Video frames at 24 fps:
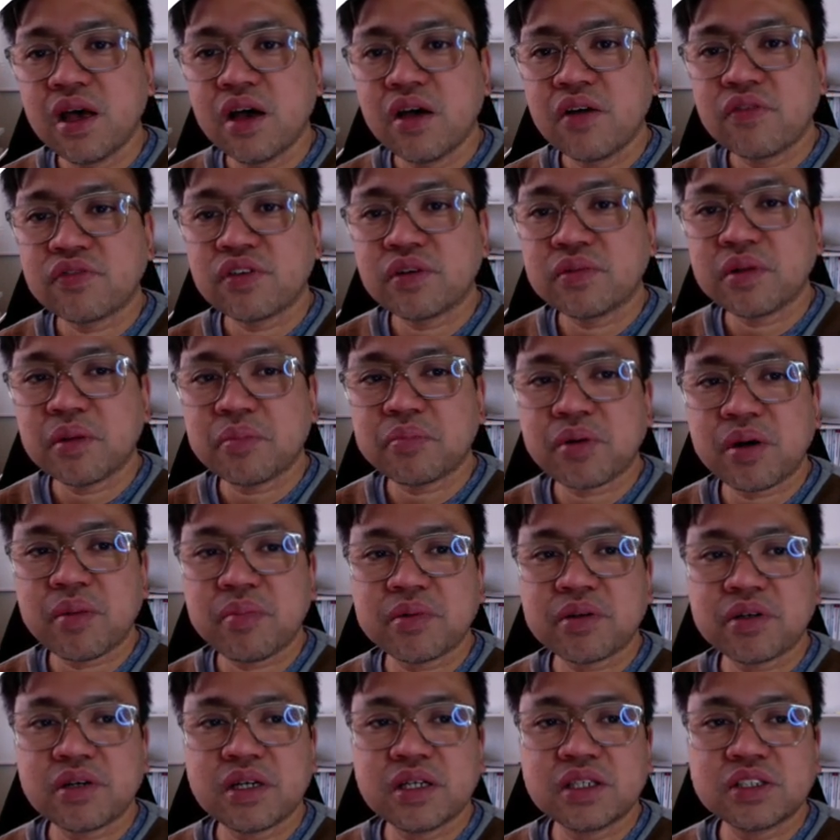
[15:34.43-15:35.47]
from the
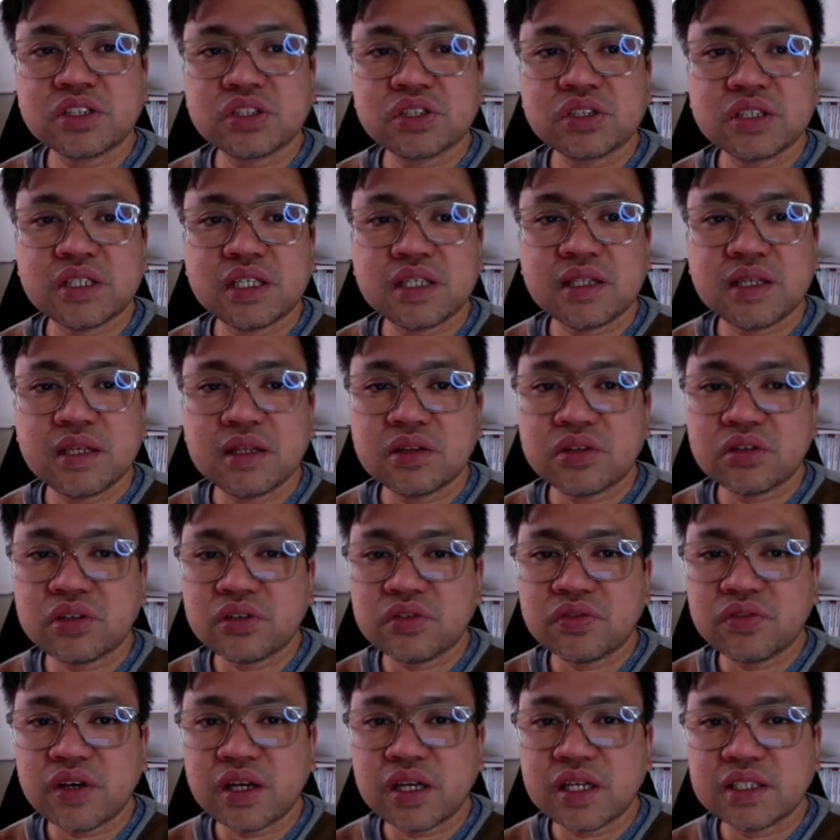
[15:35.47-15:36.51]
preparation in
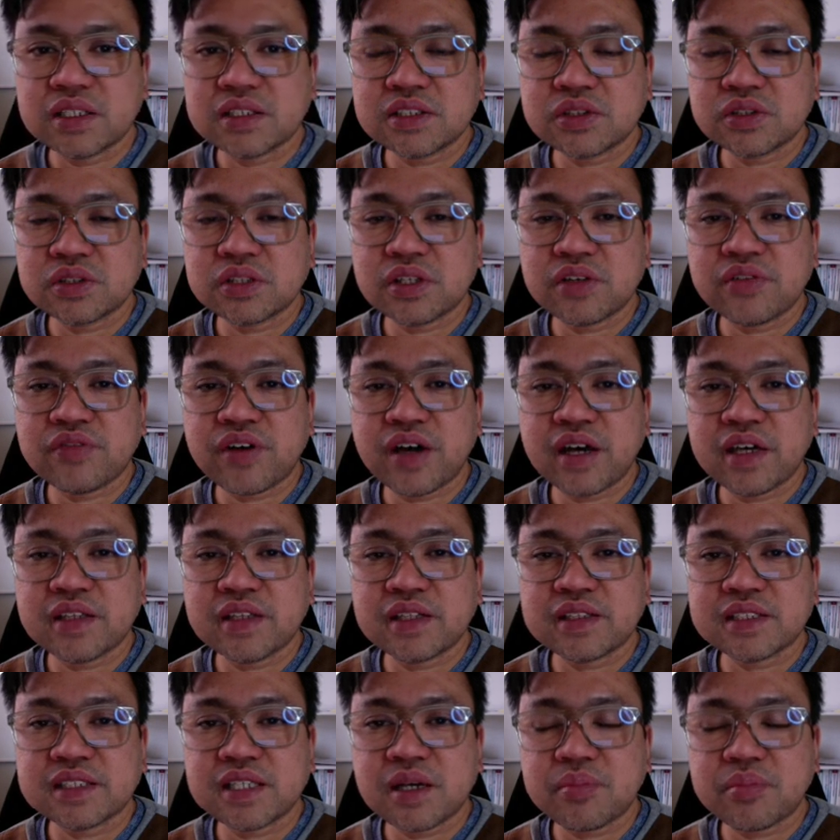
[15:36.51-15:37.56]
interphase to the final
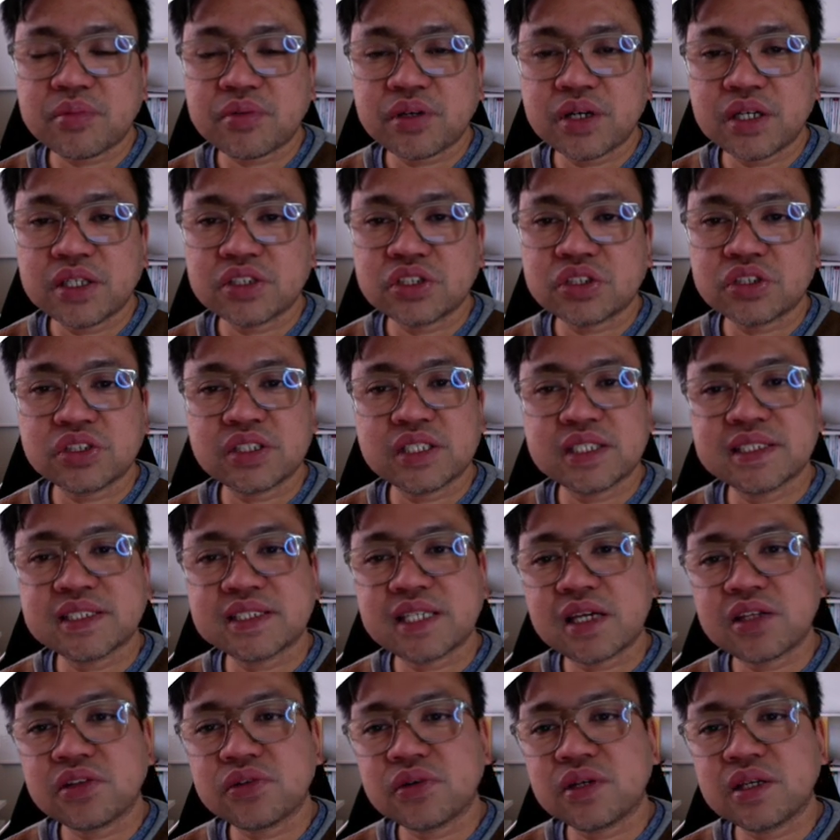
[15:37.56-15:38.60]
separation in
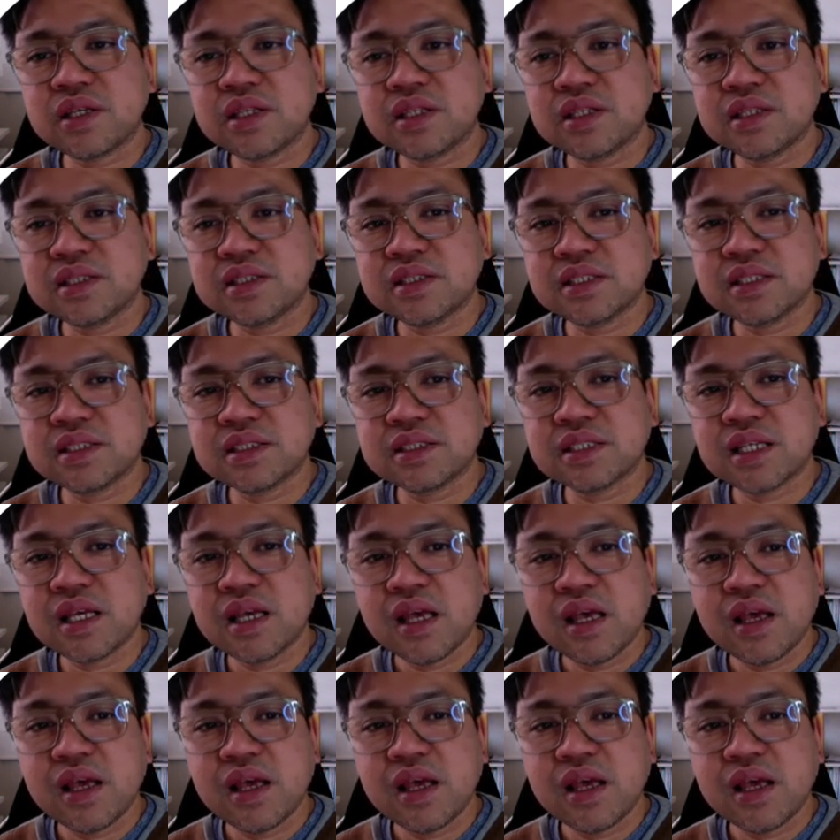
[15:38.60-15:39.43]
cytokinesis.